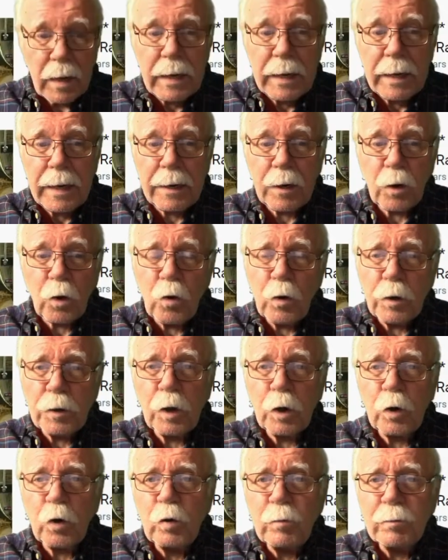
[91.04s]
And according
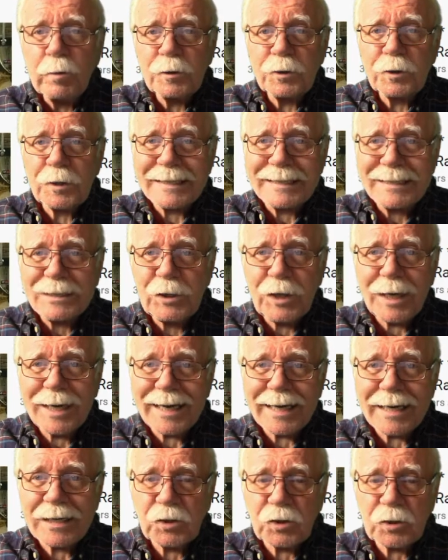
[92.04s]
to Uber
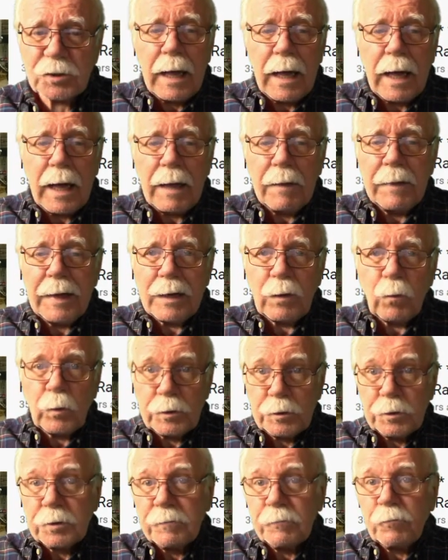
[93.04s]
Suggest,
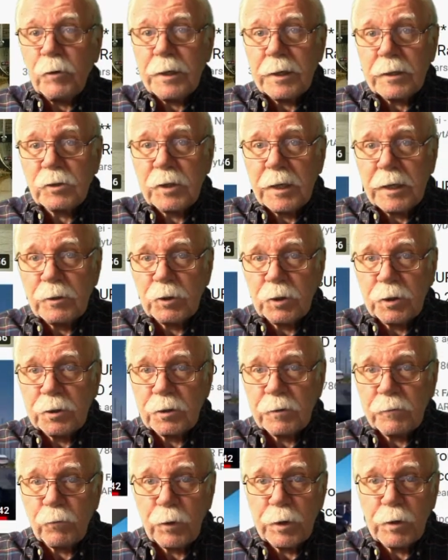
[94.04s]
which is a free extension,
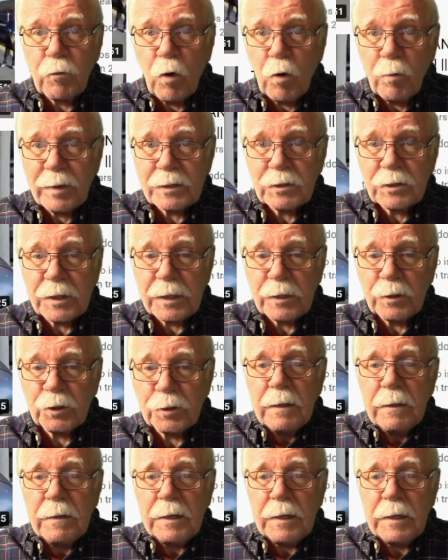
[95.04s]
it's a free Chrome
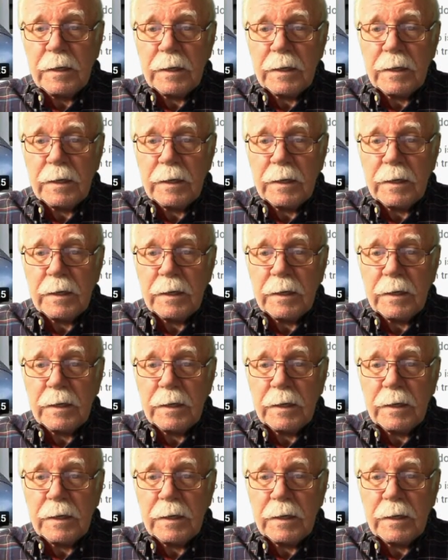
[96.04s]
extension, the